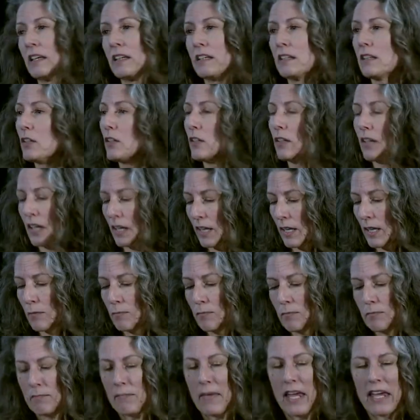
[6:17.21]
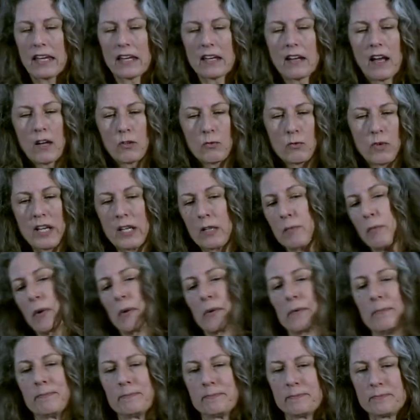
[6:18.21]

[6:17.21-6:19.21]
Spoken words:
it can make it unreadable.